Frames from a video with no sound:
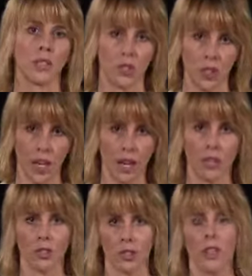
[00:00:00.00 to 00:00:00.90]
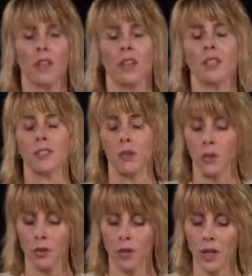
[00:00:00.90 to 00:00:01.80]
exchange this
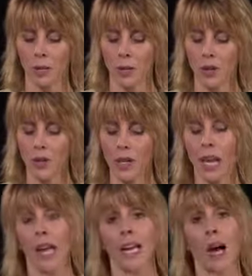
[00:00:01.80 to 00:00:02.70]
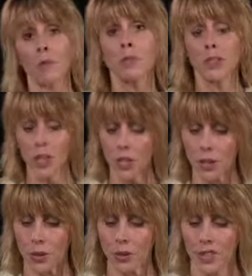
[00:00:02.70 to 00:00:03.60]
deferred variable annuity, and it comes to
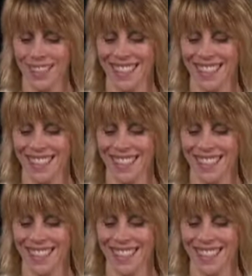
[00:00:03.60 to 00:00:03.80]
you.